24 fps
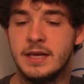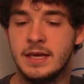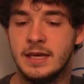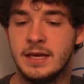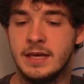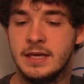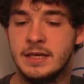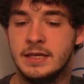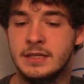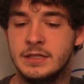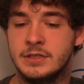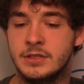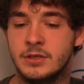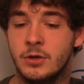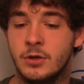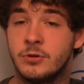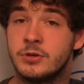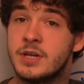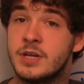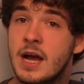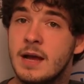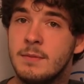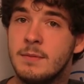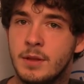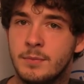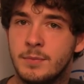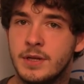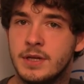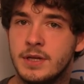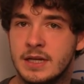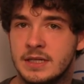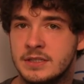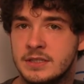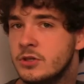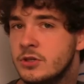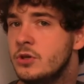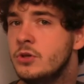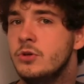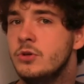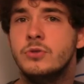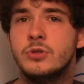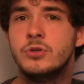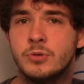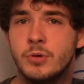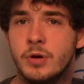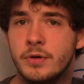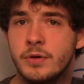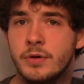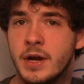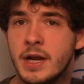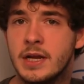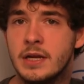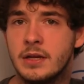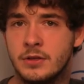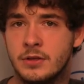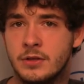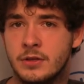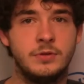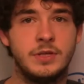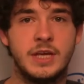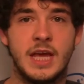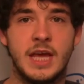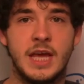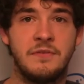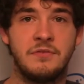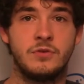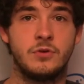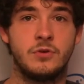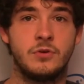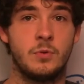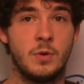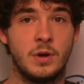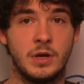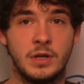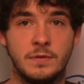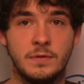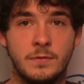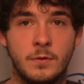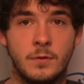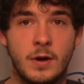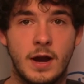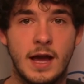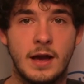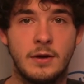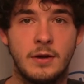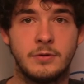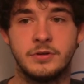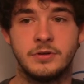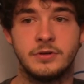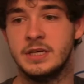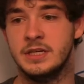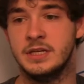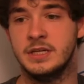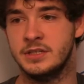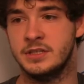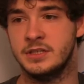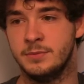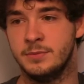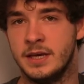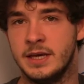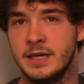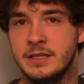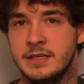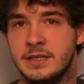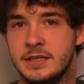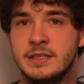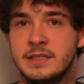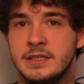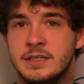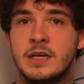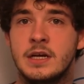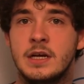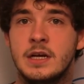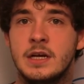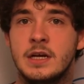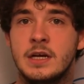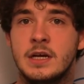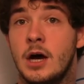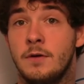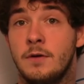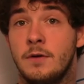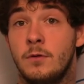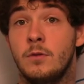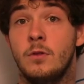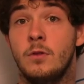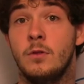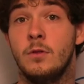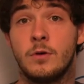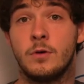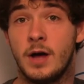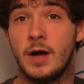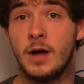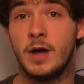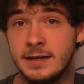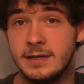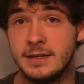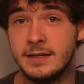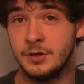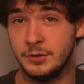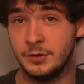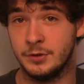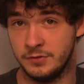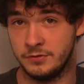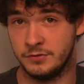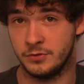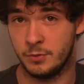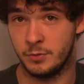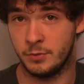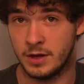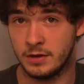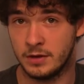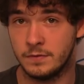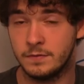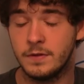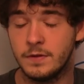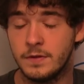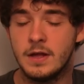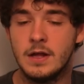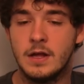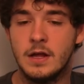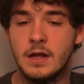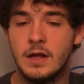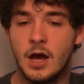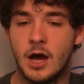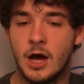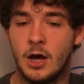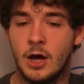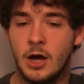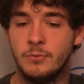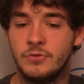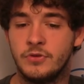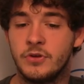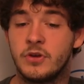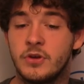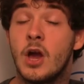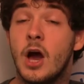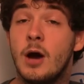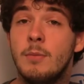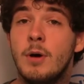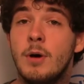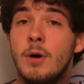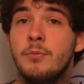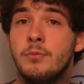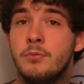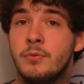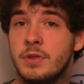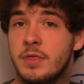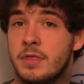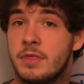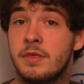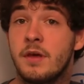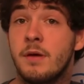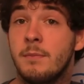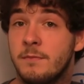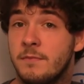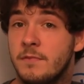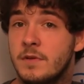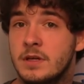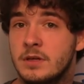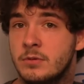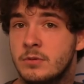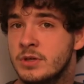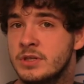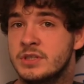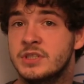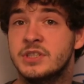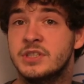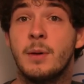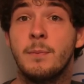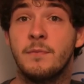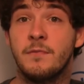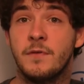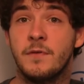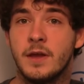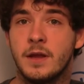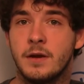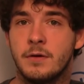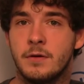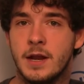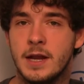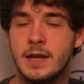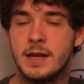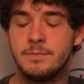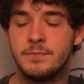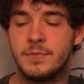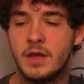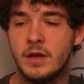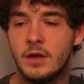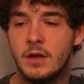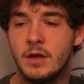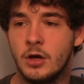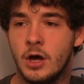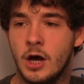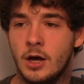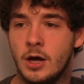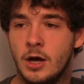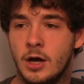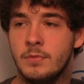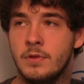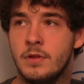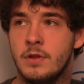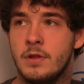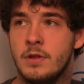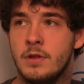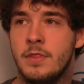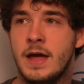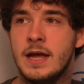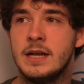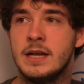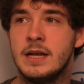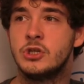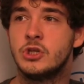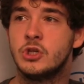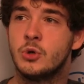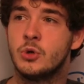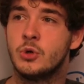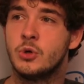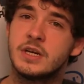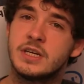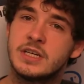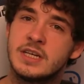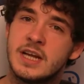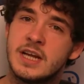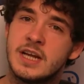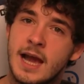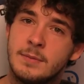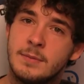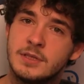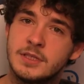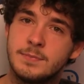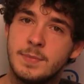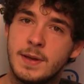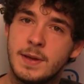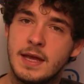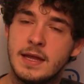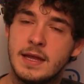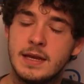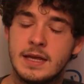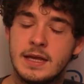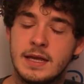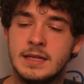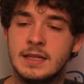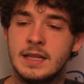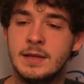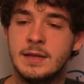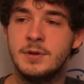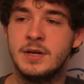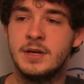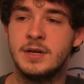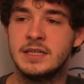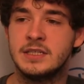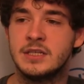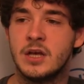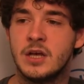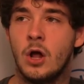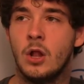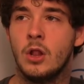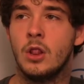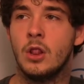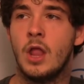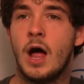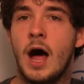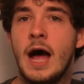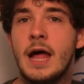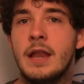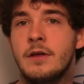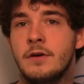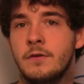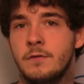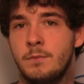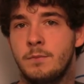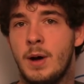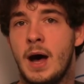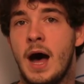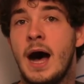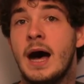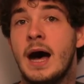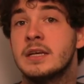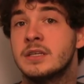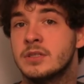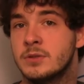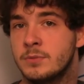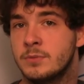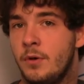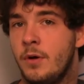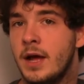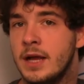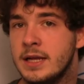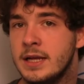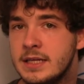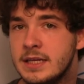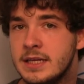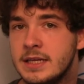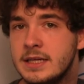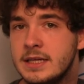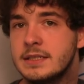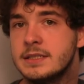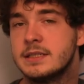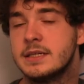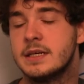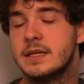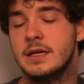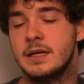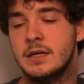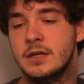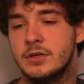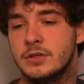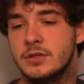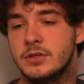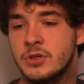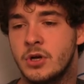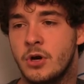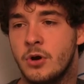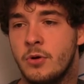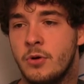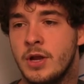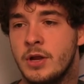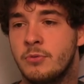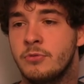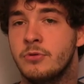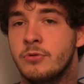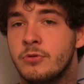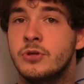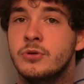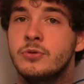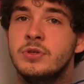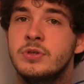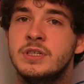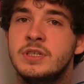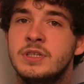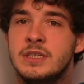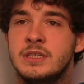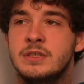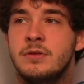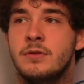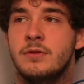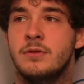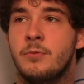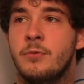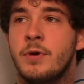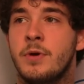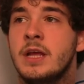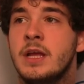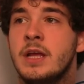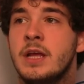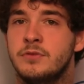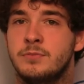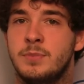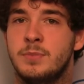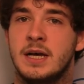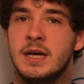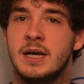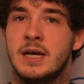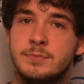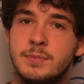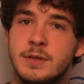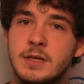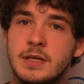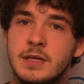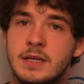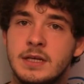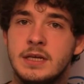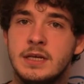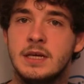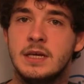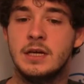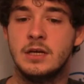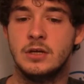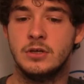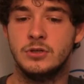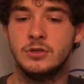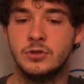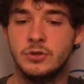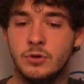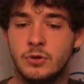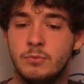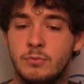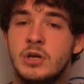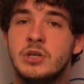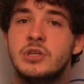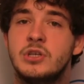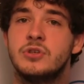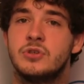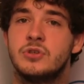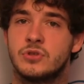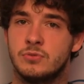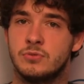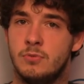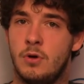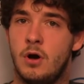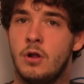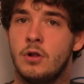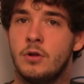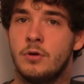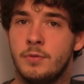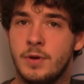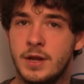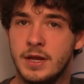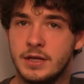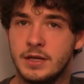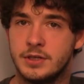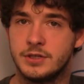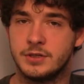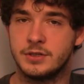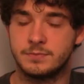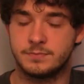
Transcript: is your time limit. That's a huge one, right? You only have 24 hours in some cases. Uh, for local hack day, you have 12 um, to come up with, some, with something, right? Um, that short time span eliminates a lot of possible ideas. So it reduces the range of possibility to a much smaller range,